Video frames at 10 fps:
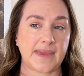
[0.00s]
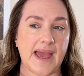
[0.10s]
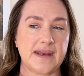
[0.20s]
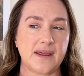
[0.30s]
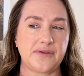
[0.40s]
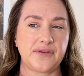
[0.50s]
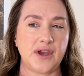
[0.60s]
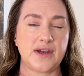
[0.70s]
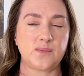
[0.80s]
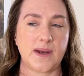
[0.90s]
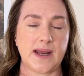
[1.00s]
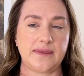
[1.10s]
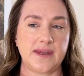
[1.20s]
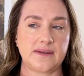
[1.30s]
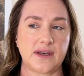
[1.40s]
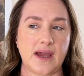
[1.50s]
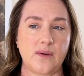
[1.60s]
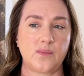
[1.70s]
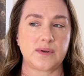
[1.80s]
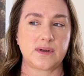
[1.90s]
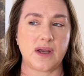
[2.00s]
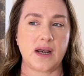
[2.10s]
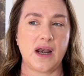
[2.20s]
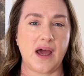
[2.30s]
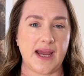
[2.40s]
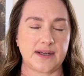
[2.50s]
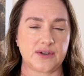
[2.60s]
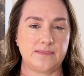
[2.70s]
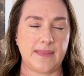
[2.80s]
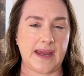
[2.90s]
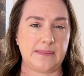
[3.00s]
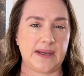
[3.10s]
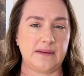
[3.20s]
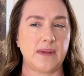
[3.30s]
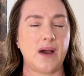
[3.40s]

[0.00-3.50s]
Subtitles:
And a third one I think that I would like to maybe,